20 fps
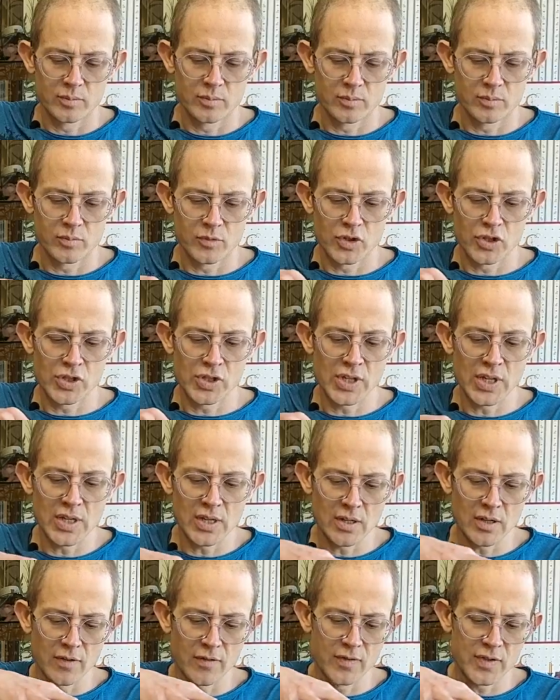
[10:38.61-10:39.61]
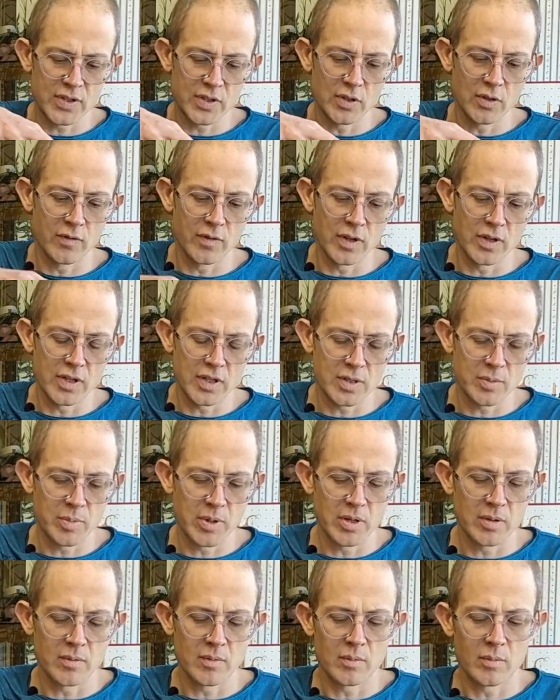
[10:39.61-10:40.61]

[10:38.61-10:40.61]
sheet of silver that's been